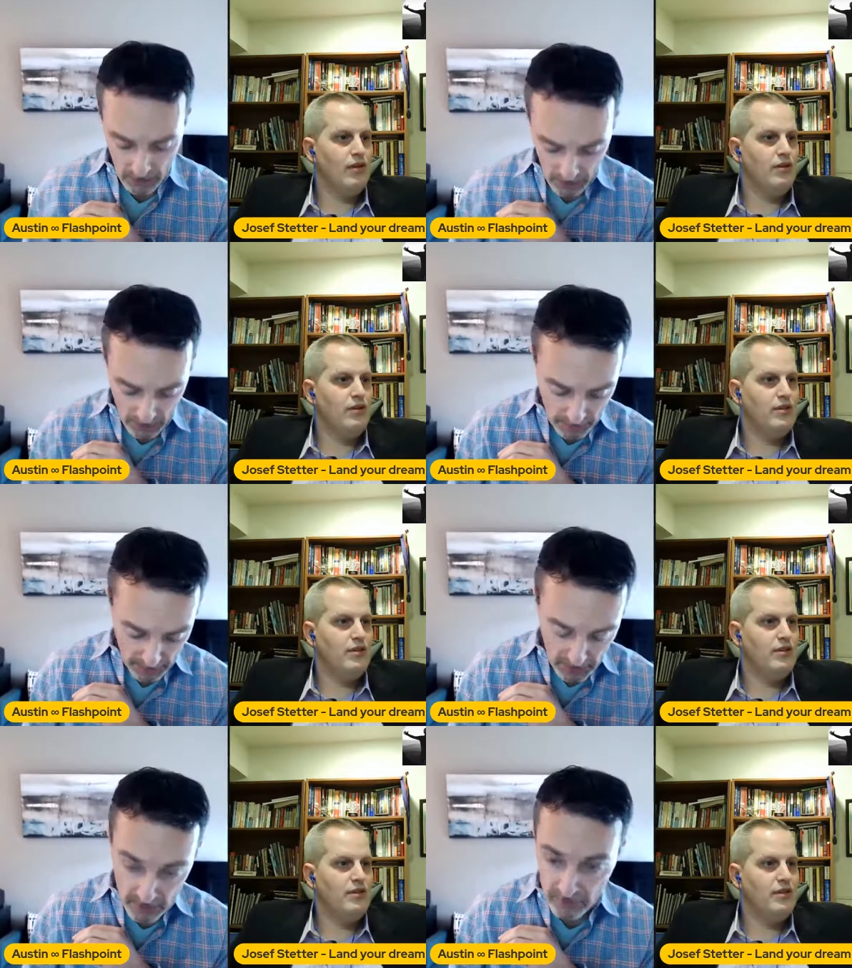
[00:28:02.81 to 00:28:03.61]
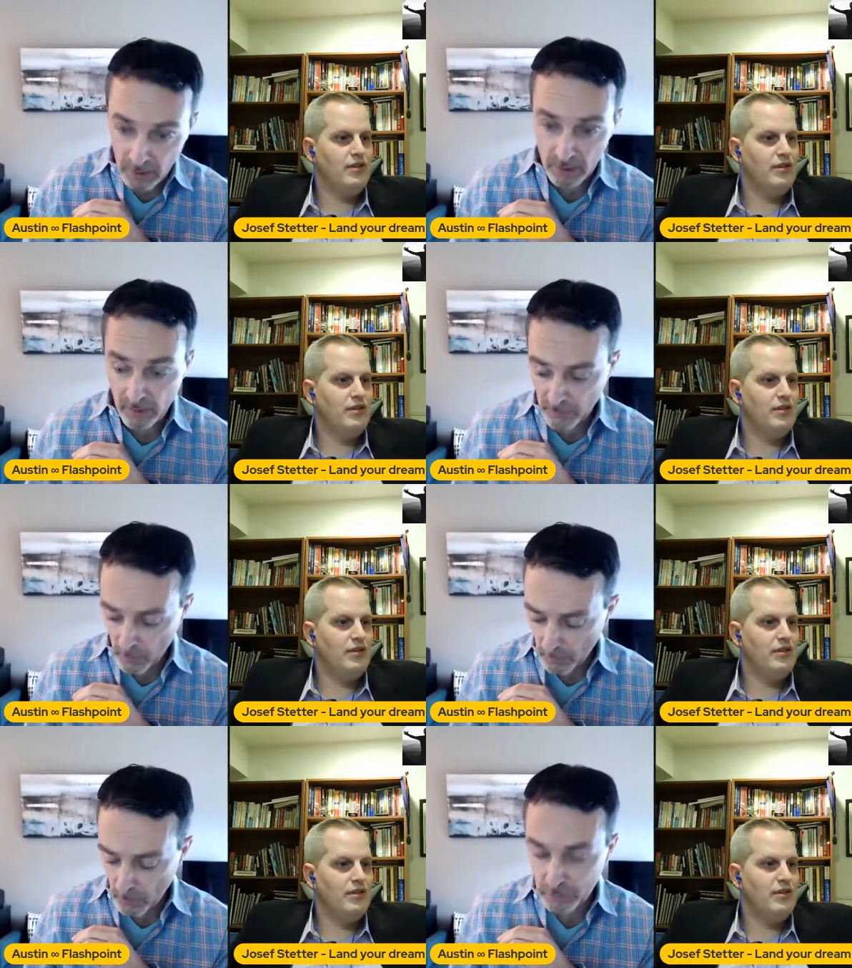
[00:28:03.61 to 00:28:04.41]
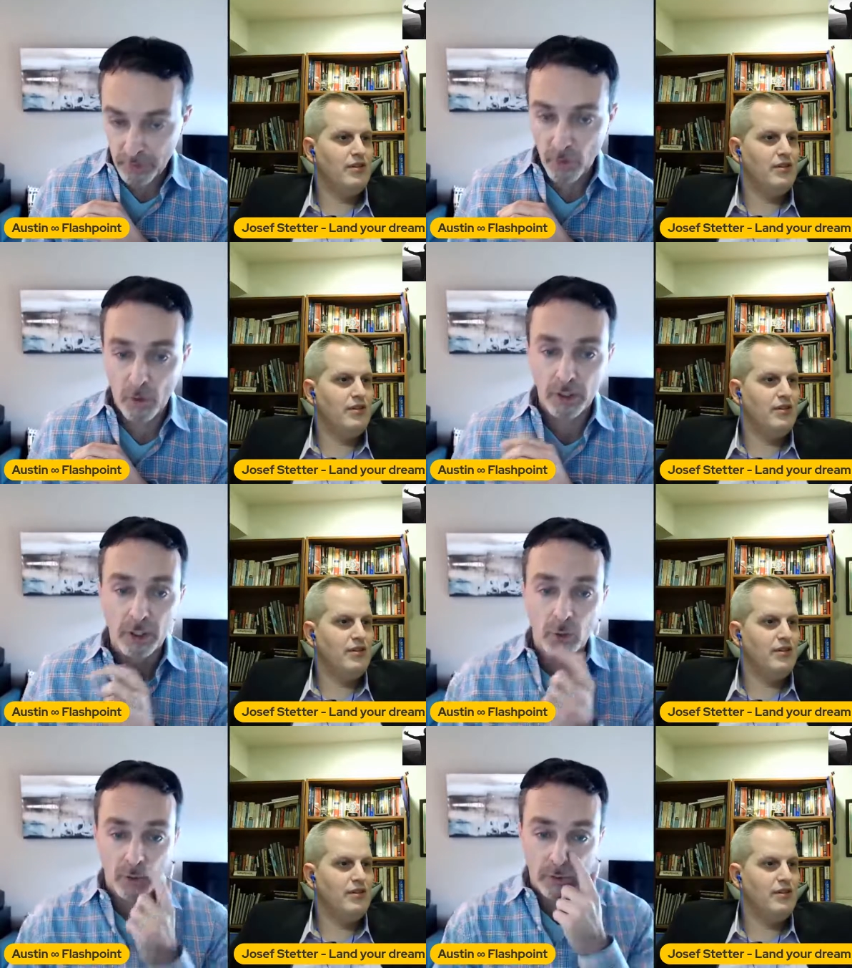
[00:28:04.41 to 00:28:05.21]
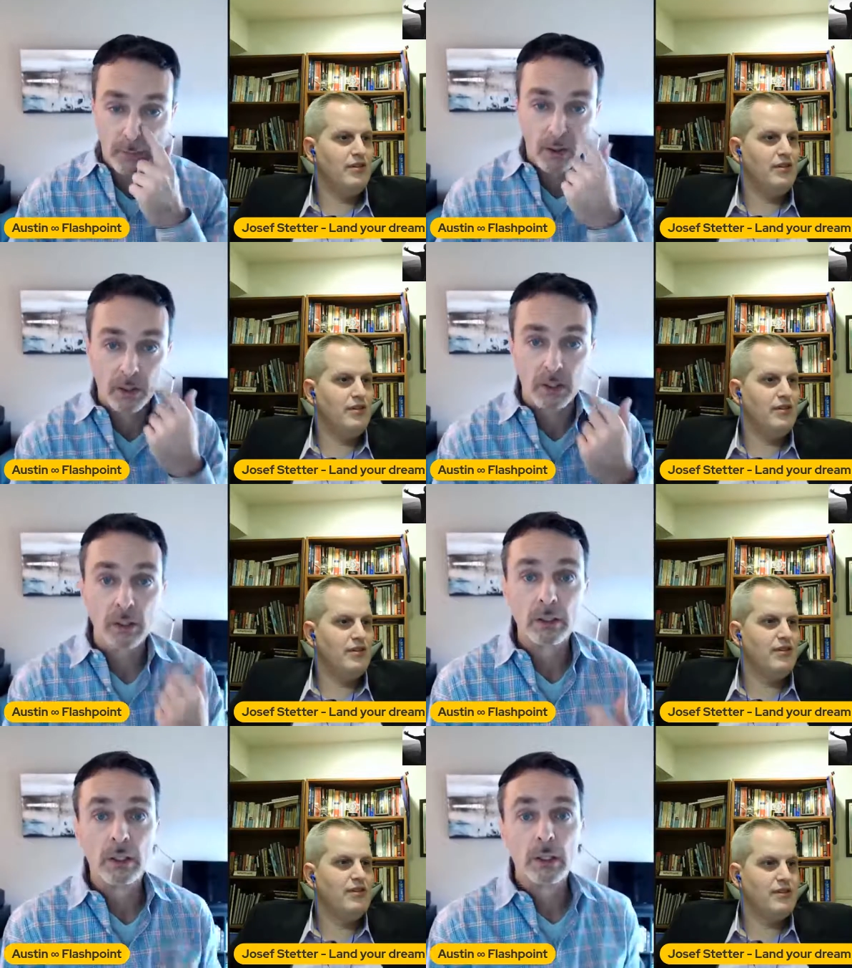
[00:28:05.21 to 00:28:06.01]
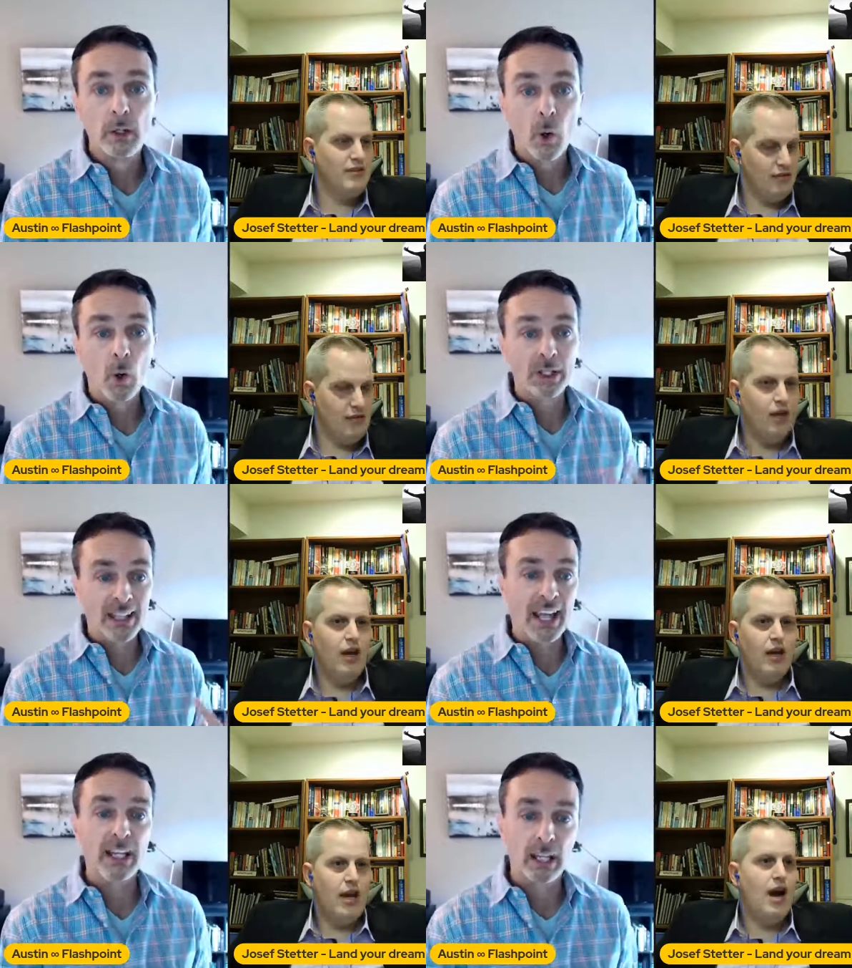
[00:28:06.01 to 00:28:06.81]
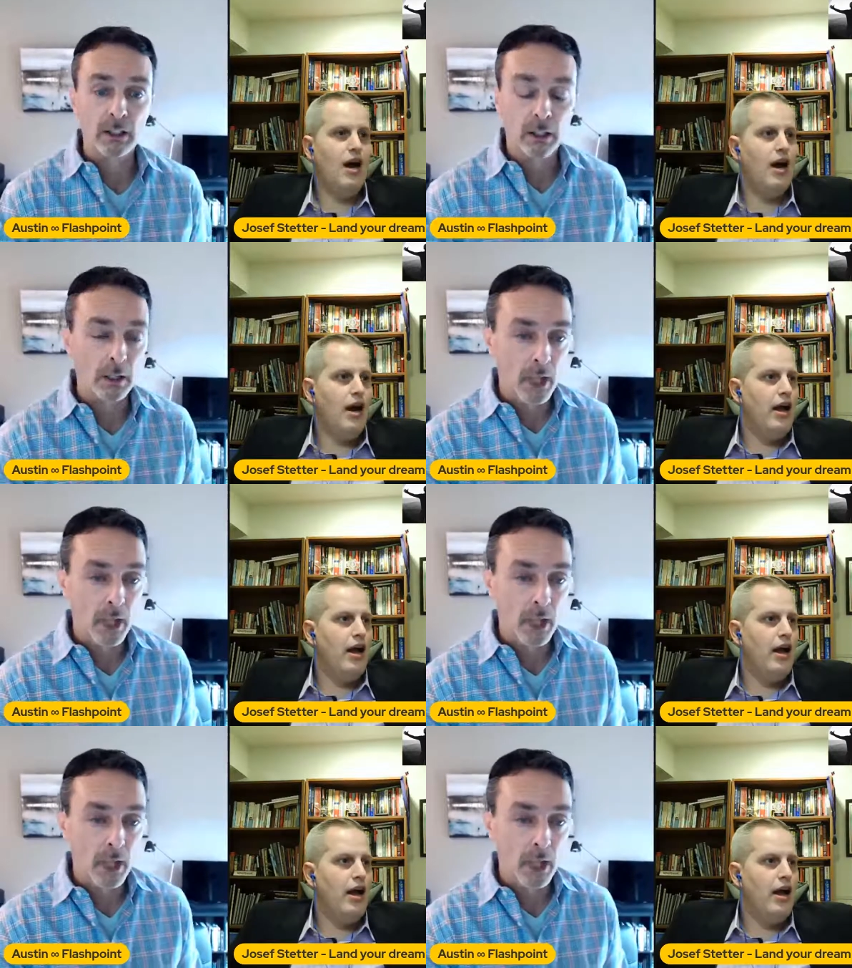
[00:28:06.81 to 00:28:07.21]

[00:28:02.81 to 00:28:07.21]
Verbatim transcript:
Speaker 1: I mean, he's like the foremost authority in North America on landing, yeah.